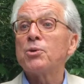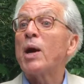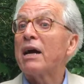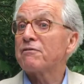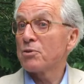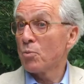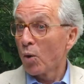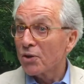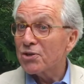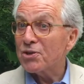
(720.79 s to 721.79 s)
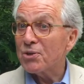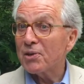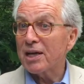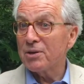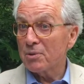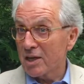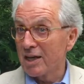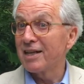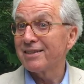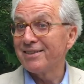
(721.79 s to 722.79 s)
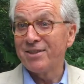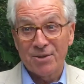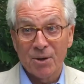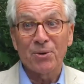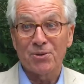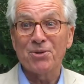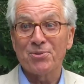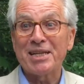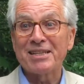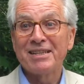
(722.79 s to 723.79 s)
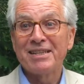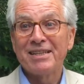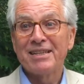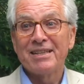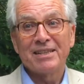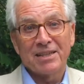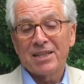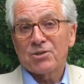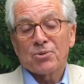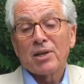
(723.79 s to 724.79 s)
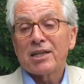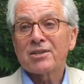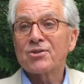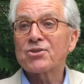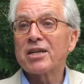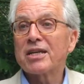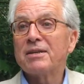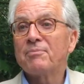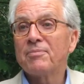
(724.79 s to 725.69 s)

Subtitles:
you have to want to do that. You can't not do it. That's all I can say.